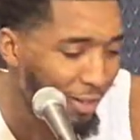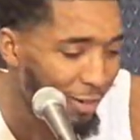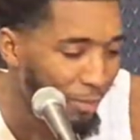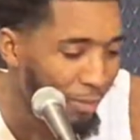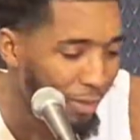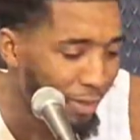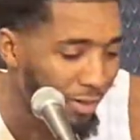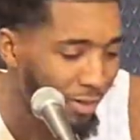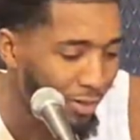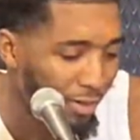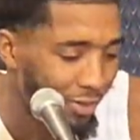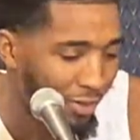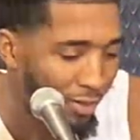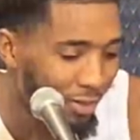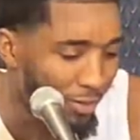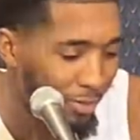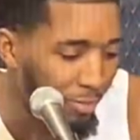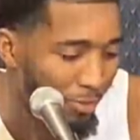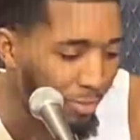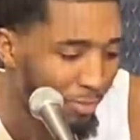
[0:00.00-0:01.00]
But, you know,
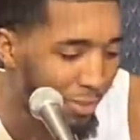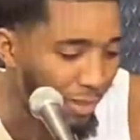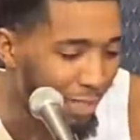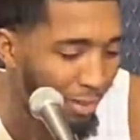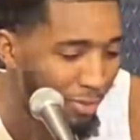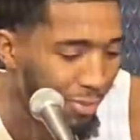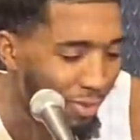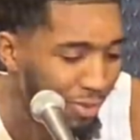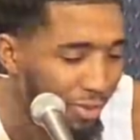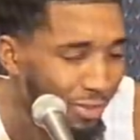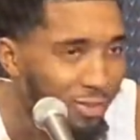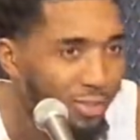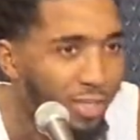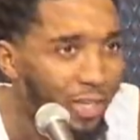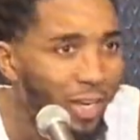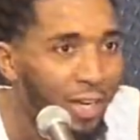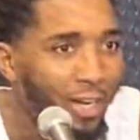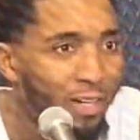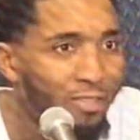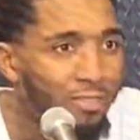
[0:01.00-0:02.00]
being able to say
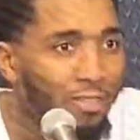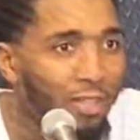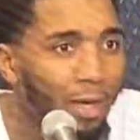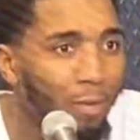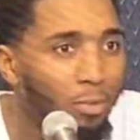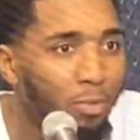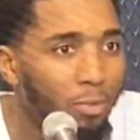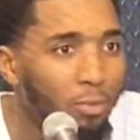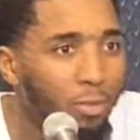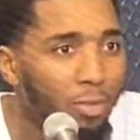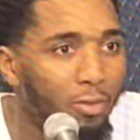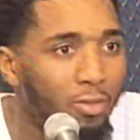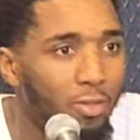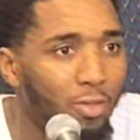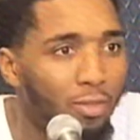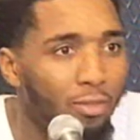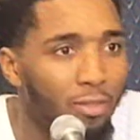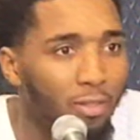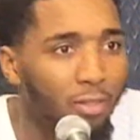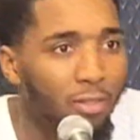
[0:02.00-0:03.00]
I got a stop in the post
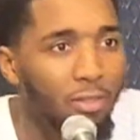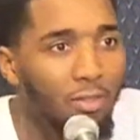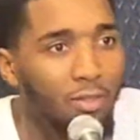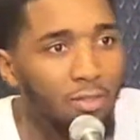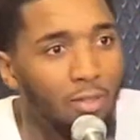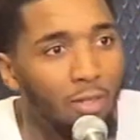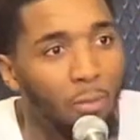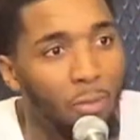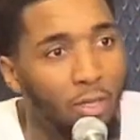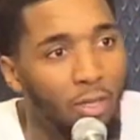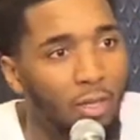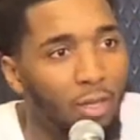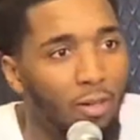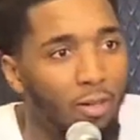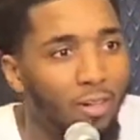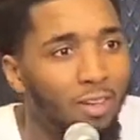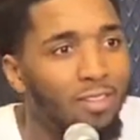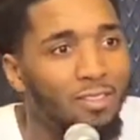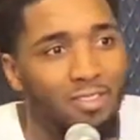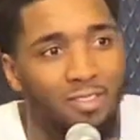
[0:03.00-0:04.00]
on Dirk, I'm gonna count
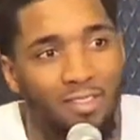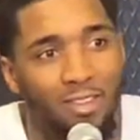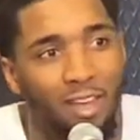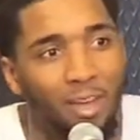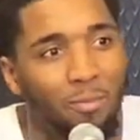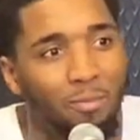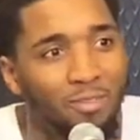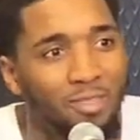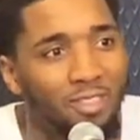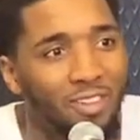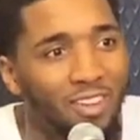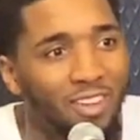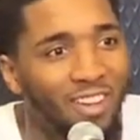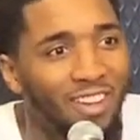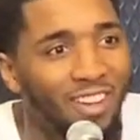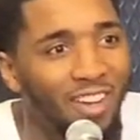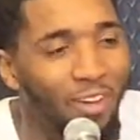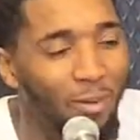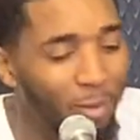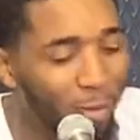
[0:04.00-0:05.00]
it as a stop. So
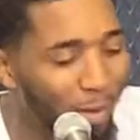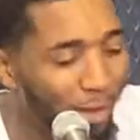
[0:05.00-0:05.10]
I